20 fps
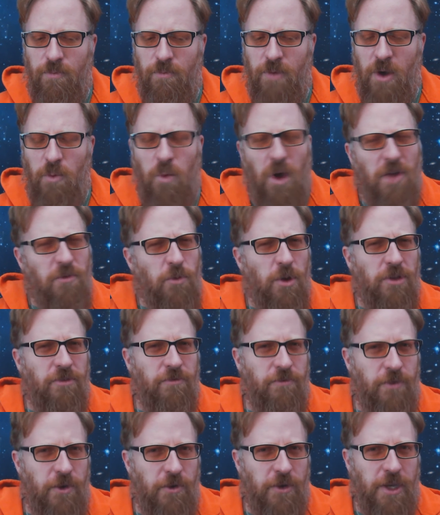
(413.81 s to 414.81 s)
wife
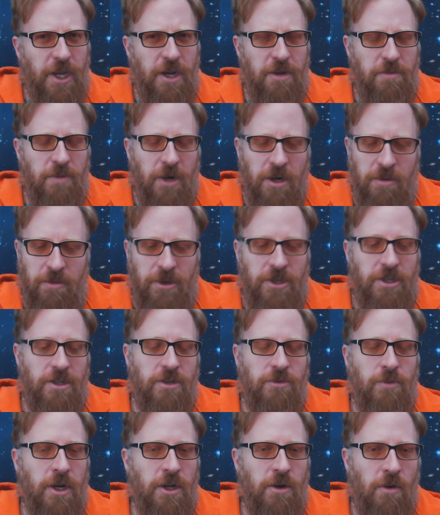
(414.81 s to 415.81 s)
wasn't feeling any better, but she
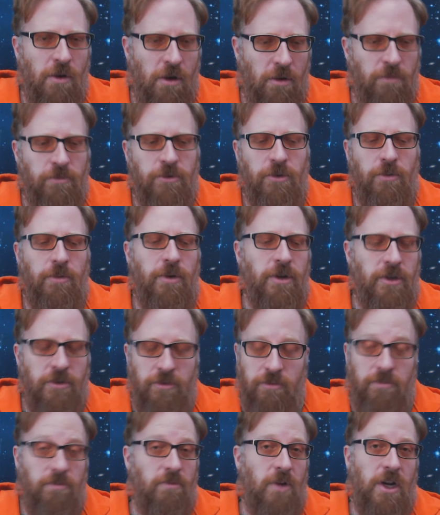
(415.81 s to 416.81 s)
just wanted to go home. So we
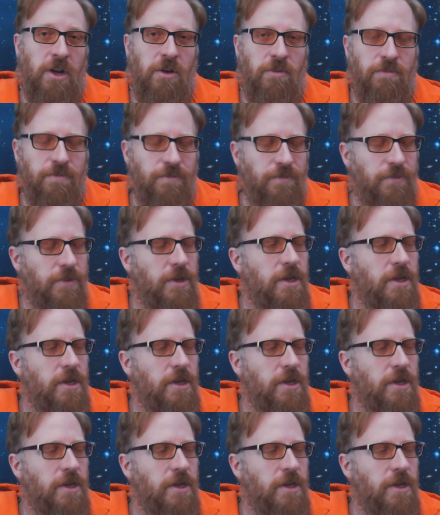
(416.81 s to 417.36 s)
just went home.